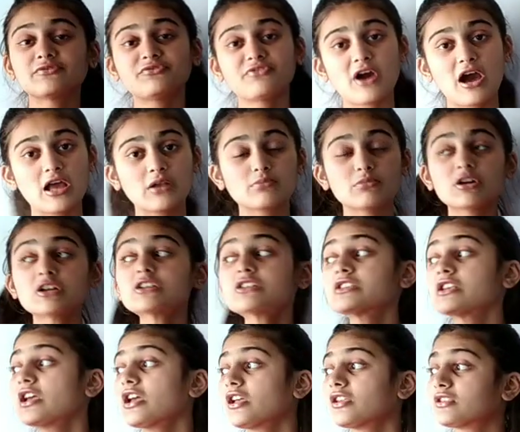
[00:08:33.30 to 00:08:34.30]
farmers,
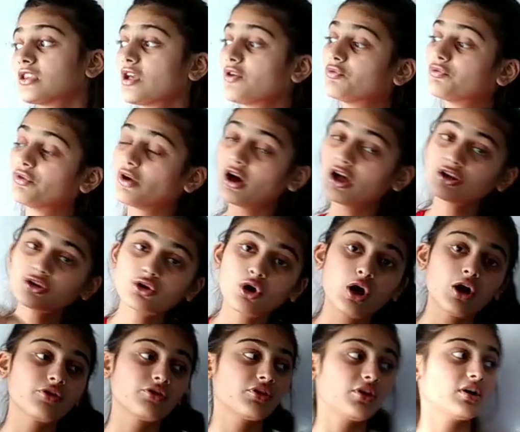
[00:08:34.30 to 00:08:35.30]
they work
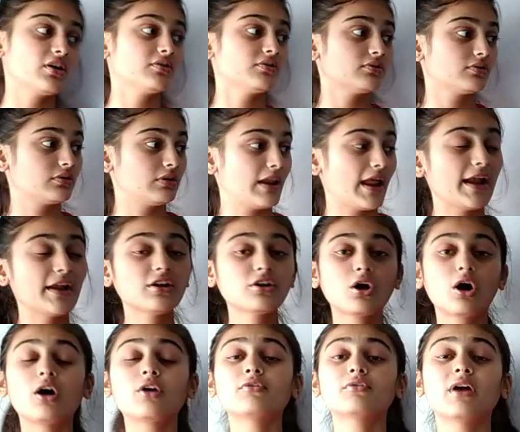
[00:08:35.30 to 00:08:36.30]
on the land
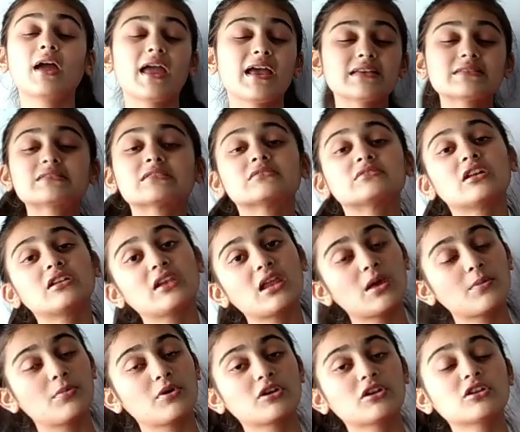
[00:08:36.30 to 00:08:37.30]
of as the
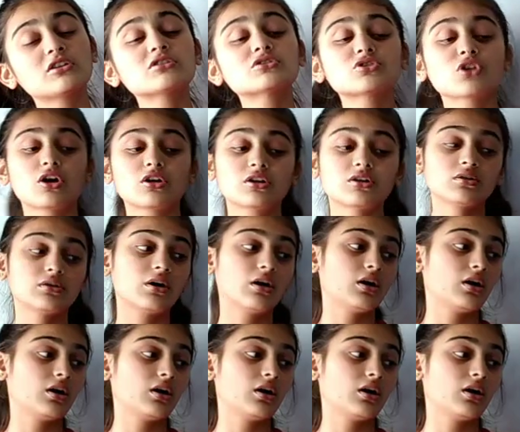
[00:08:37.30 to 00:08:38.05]
laborers on